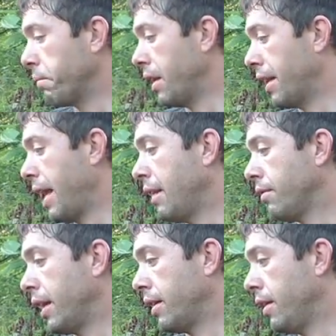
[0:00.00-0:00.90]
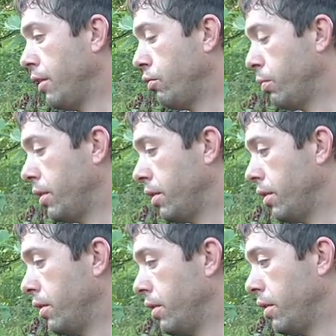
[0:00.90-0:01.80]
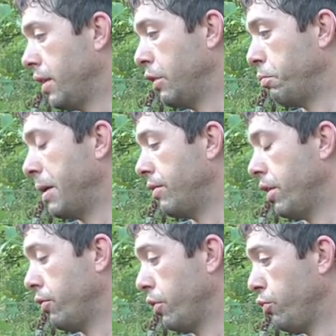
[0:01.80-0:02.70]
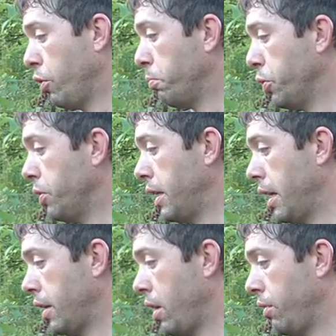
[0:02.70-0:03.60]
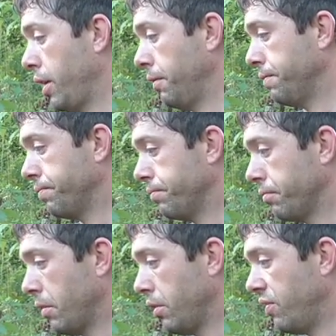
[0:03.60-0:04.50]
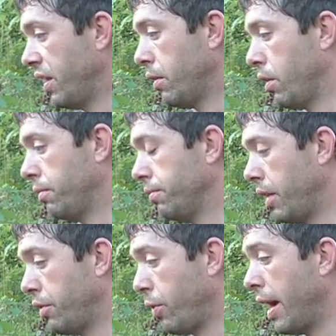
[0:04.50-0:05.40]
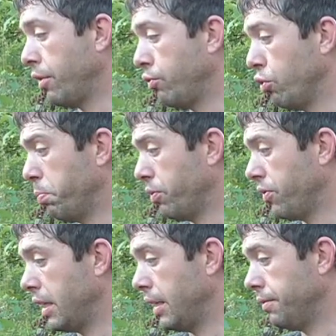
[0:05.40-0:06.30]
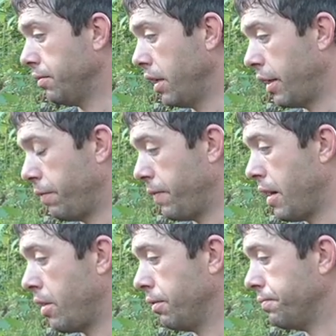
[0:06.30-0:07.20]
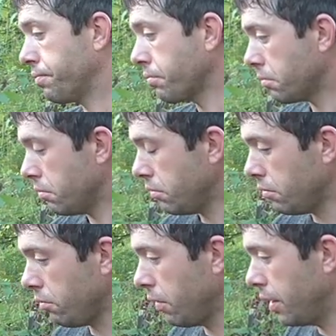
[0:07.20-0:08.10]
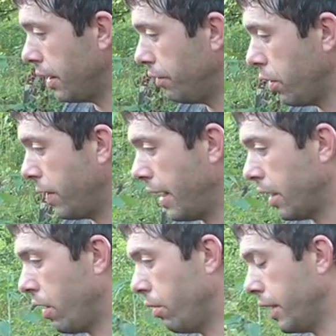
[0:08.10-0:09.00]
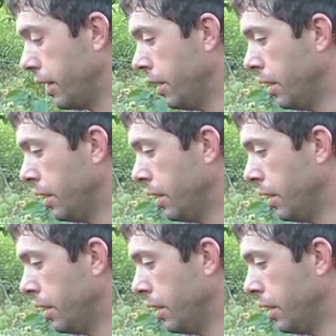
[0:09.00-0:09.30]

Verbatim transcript: in a case like this with these bees here, there's no brood in that colony. Zero. They tried to supersede and it failed, and so that colony,